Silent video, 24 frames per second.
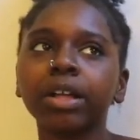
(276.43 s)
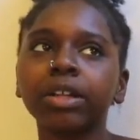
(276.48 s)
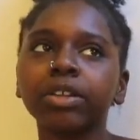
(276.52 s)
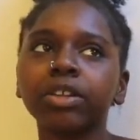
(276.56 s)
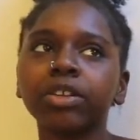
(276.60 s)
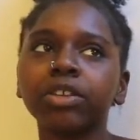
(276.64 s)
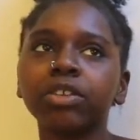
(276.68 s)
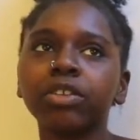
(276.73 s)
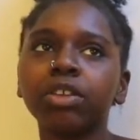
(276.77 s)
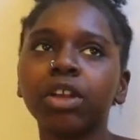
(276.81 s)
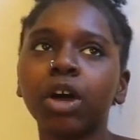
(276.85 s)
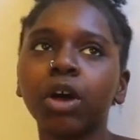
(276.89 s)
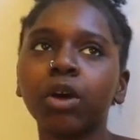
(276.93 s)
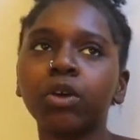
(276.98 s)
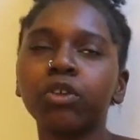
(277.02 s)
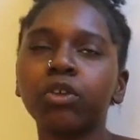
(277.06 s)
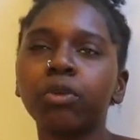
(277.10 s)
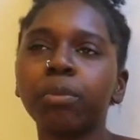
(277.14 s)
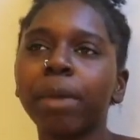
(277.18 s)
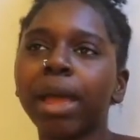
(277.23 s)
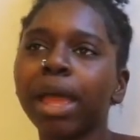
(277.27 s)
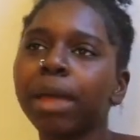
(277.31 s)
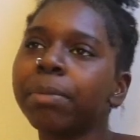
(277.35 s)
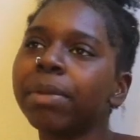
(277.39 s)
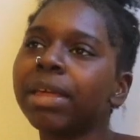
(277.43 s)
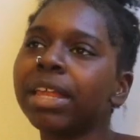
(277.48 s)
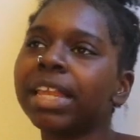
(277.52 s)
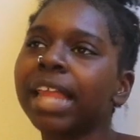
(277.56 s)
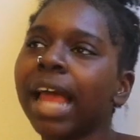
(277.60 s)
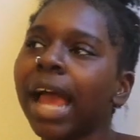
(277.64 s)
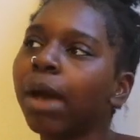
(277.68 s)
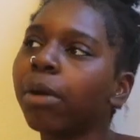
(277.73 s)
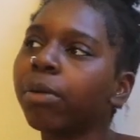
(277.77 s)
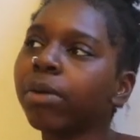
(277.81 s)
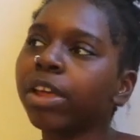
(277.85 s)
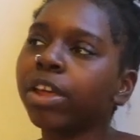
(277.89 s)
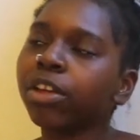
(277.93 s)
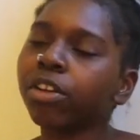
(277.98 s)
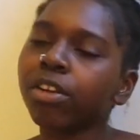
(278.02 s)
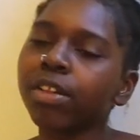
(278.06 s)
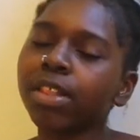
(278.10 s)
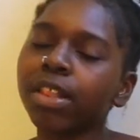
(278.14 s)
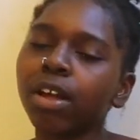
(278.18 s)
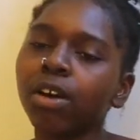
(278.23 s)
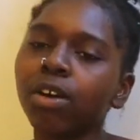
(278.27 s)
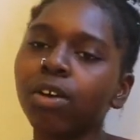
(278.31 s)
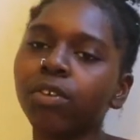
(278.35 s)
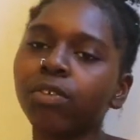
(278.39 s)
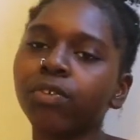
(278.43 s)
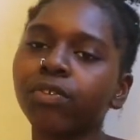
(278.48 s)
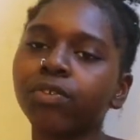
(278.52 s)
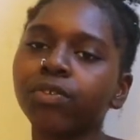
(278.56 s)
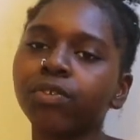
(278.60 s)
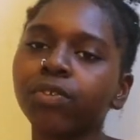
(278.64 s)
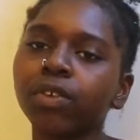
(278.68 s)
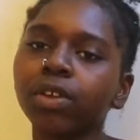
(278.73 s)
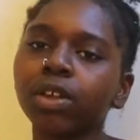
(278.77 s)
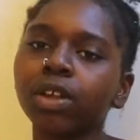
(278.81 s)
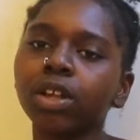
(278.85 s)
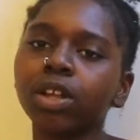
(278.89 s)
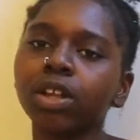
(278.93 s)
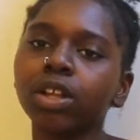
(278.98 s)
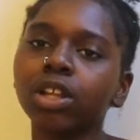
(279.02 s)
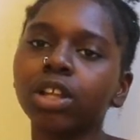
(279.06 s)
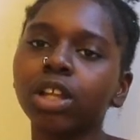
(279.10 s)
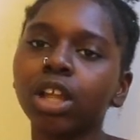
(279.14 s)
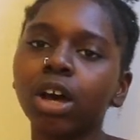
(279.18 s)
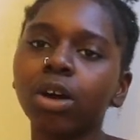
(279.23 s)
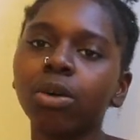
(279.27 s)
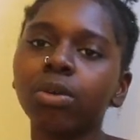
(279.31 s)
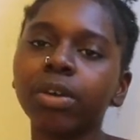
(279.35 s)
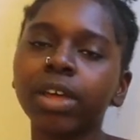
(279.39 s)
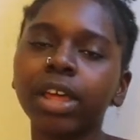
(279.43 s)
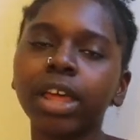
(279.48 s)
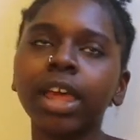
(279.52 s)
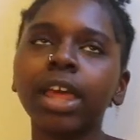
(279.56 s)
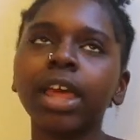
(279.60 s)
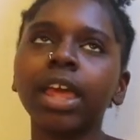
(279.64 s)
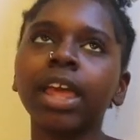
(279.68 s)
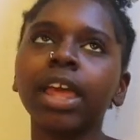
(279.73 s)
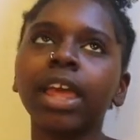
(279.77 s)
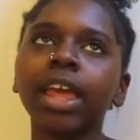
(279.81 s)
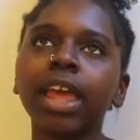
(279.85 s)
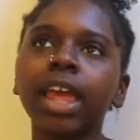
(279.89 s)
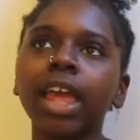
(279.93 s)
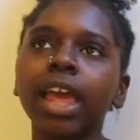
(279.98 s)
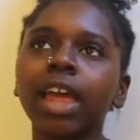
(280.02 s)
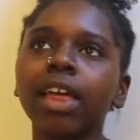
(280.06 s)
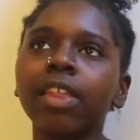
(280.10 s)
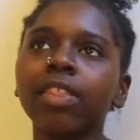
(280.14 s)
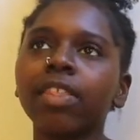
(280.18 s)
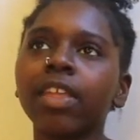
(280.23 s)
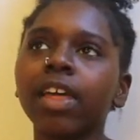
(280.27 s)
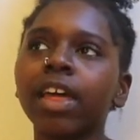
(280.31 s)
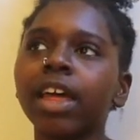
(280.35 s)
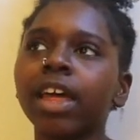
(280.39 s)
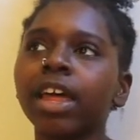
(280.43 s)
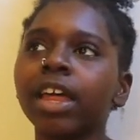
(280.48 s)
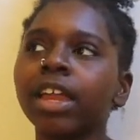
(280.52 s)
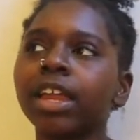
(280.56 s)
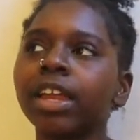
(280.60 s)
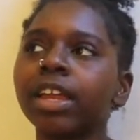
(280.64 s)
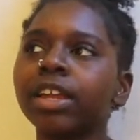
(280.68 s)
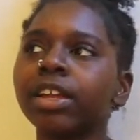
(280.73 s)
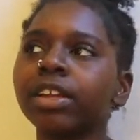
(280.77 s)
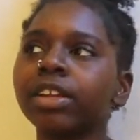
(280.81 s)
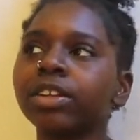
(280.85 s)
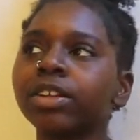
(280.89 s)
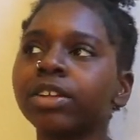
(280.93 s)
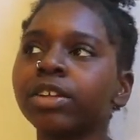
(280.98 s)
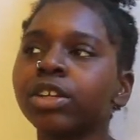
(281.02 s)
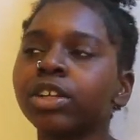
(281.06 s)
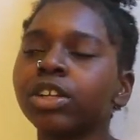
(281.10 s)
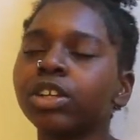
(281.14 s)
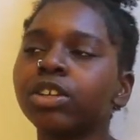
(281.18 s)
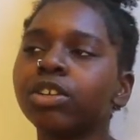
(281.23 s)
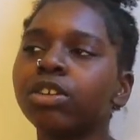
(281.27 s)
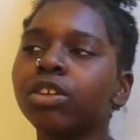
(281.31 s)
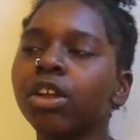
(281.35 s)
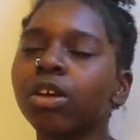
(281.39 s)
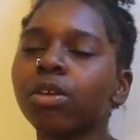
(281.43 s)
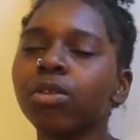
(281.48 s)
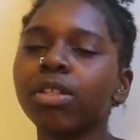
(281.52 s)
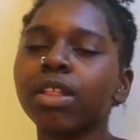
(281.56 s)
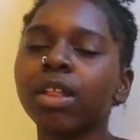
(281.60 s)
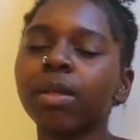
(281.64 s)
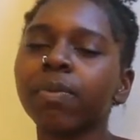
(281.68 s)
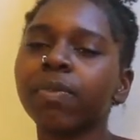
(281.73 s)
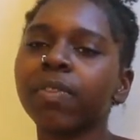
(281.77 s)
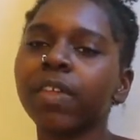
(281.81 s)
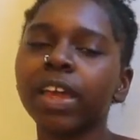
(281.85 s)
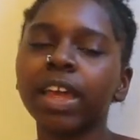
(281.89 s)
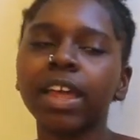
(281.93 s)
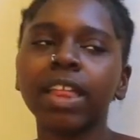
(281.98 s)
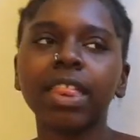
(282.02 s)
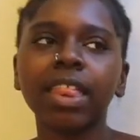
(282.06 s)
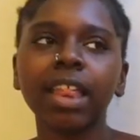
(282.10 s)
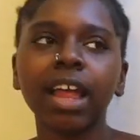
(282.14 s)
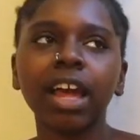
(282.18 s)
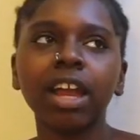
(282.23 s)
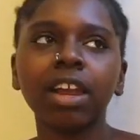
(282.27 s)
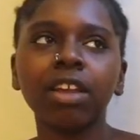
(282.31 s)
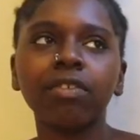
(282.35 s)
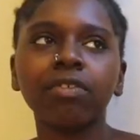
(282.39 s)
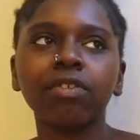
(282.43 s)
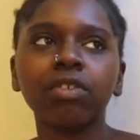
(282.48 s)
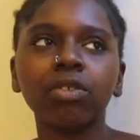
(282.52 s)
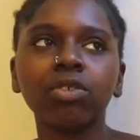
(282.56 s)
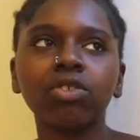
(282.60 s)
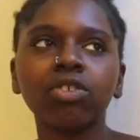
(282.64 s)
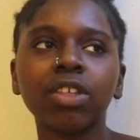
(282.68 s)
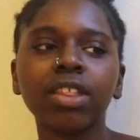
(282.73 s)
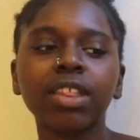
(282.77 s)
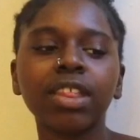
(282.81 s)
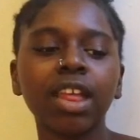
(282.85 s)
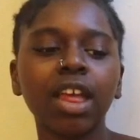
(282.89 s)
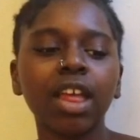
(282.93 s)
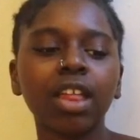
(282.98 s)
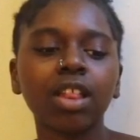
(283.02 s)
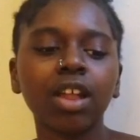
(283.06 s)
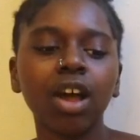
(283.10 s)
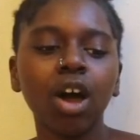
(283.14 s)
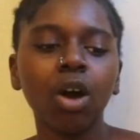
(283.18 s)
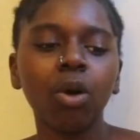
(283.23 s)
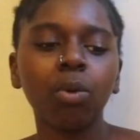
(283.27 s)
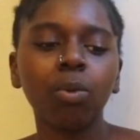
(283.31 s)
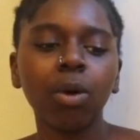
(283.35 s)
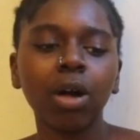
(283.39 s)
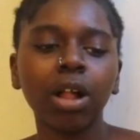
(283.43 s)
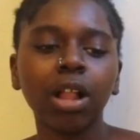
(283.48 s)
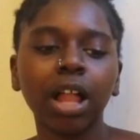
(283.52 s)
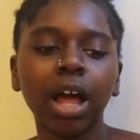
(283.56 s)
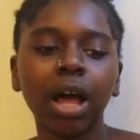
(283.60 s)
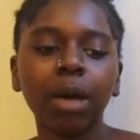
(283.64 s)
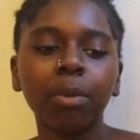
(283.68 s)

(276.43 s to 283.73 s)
you know, you may be doubting yourself low key and then, you know, something inside of you just says, oh, well,